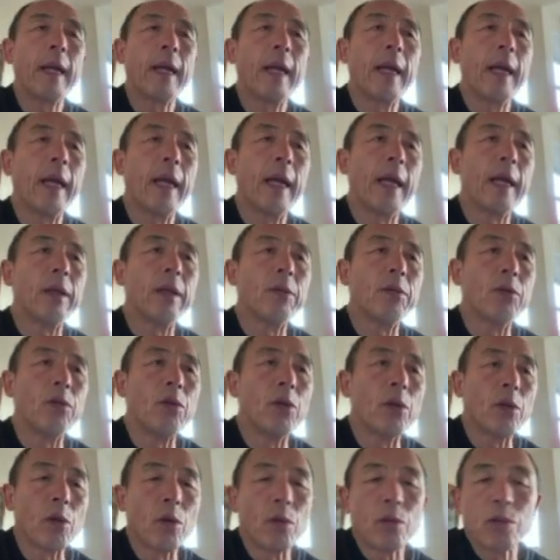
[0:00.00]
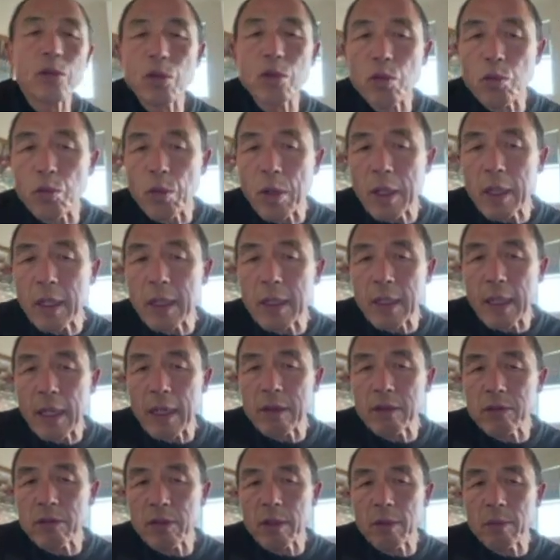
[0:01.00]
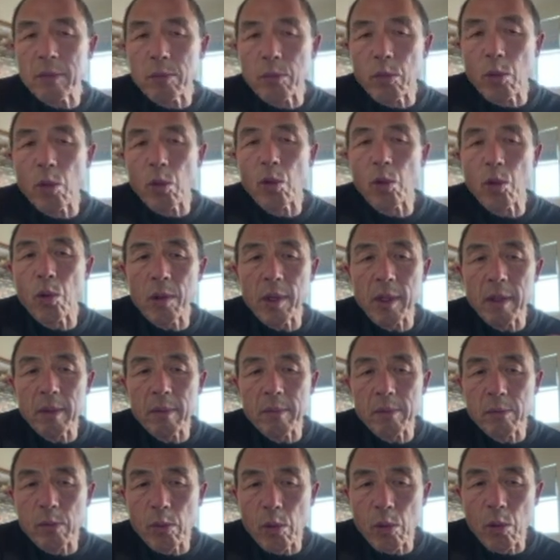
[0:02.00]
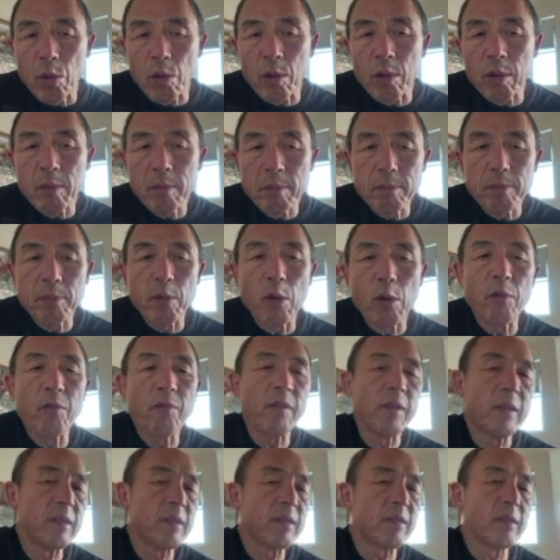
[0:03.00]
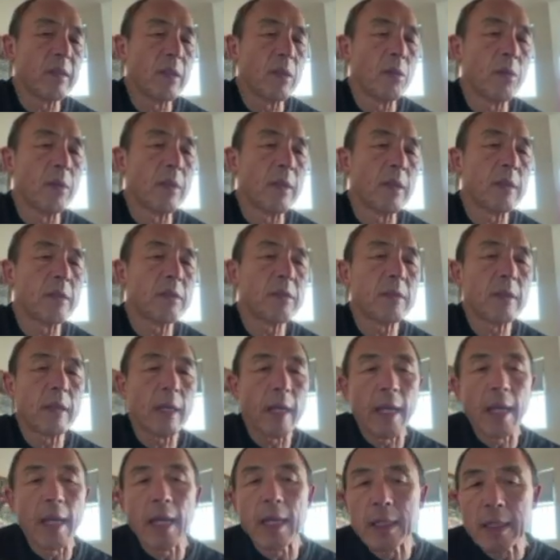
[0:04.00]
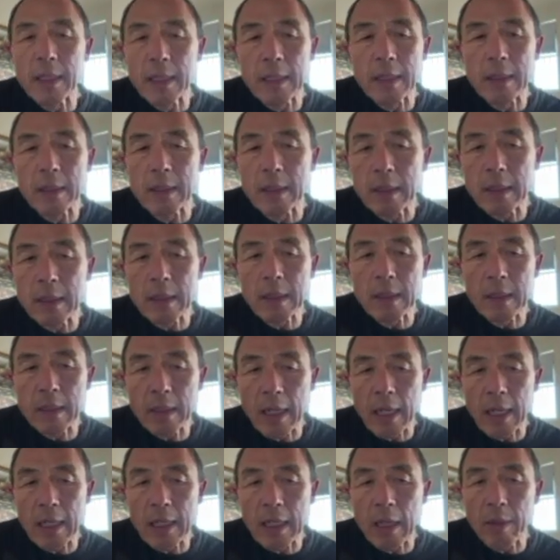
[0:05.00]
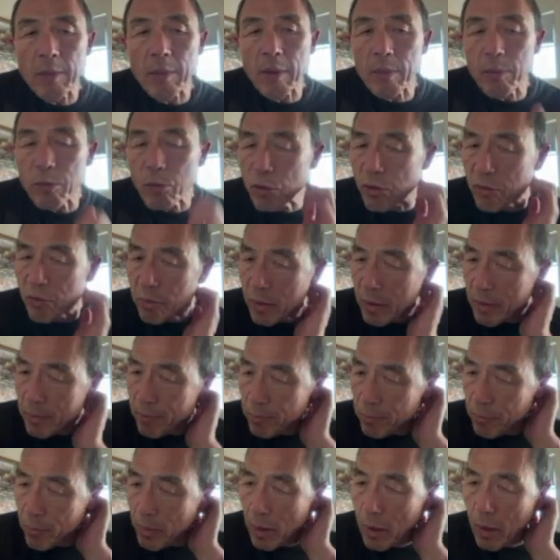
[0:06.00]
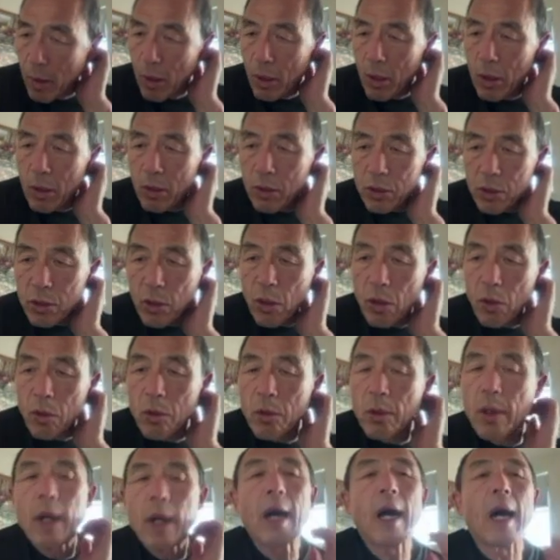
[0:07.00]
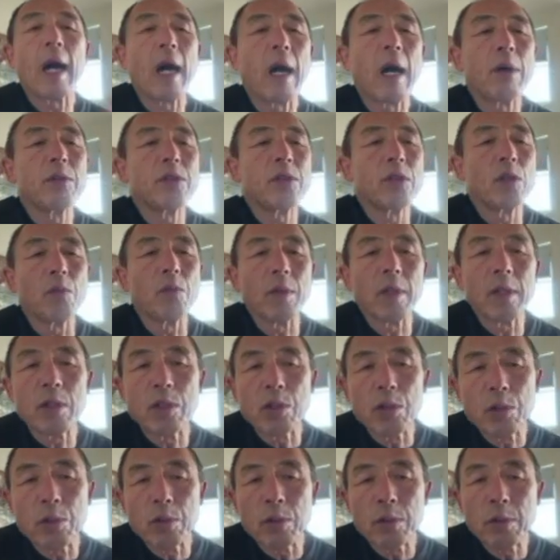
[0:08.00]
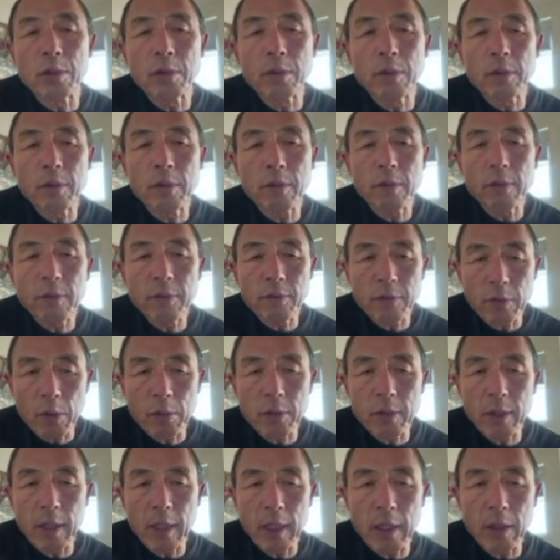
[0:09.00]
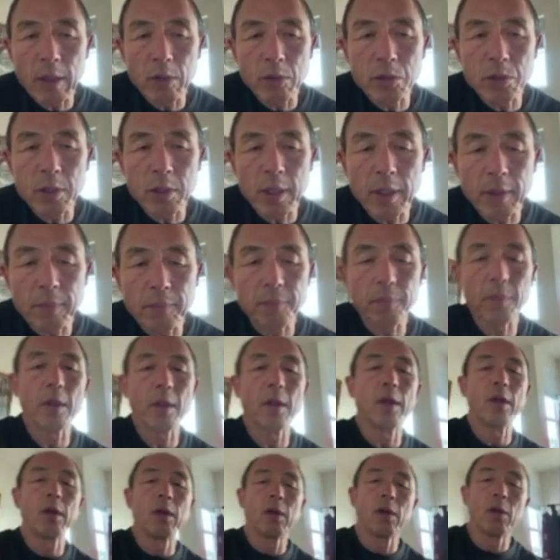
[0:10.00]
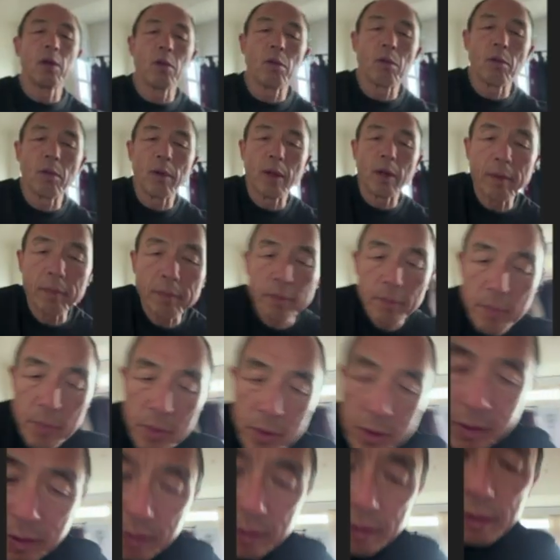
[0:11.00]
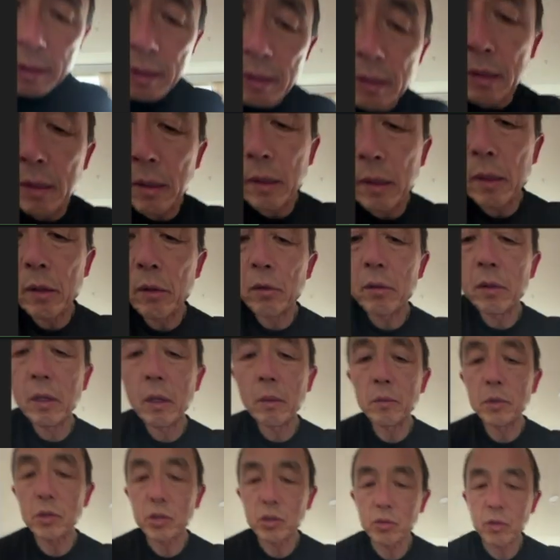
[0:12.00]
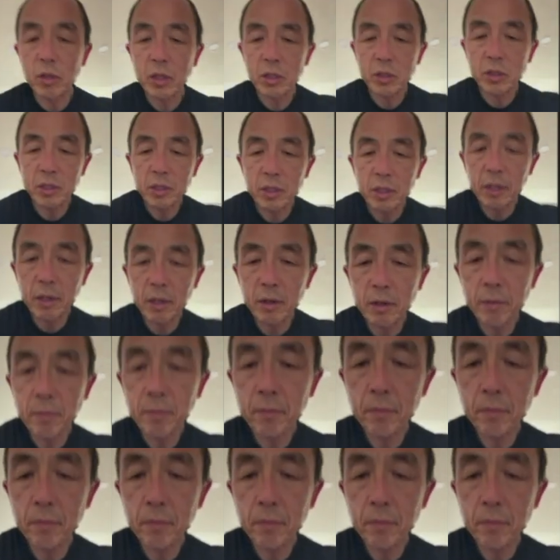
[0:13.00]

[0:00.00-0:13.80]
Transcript: And you learn to recognize it more and more, both in stillness and in dynamic movement. So, how do we do folding energy? Just a demonstration here.